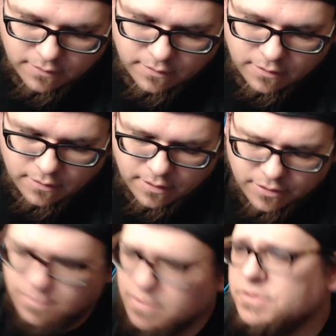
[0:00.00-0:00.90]
The
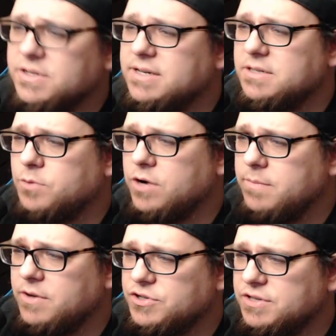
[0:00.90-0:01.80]
music is pretty
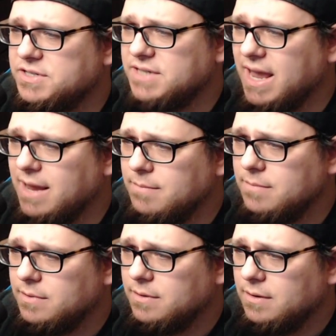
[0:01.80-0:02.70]
much the same.
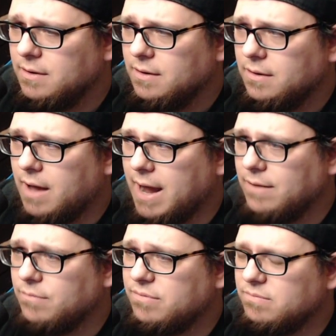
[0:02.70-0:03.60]
I
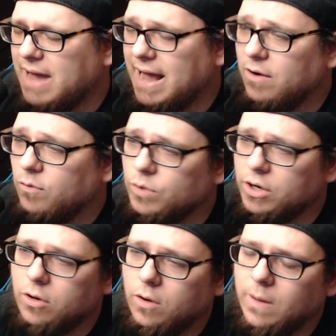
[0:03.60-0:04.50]
don't
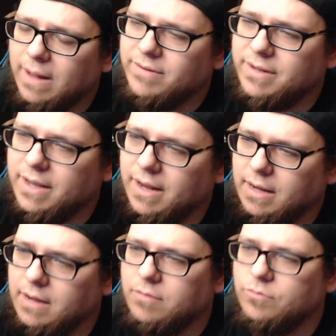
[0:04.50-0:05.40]
recall having
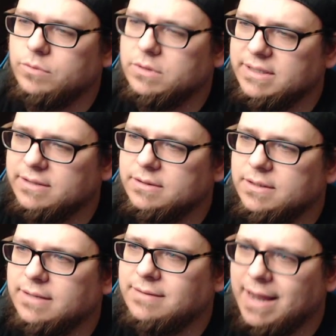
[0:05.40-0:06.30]
any really
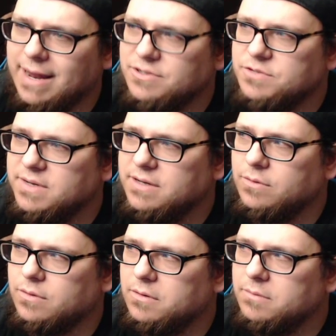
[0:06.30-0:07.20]
attachment
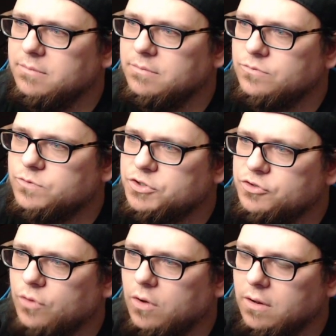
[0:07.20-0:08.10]
or
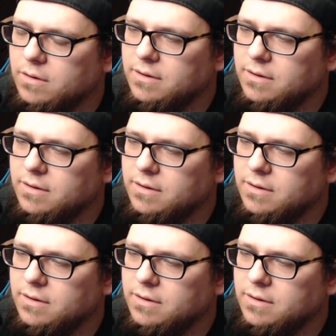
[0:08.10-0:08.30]
strong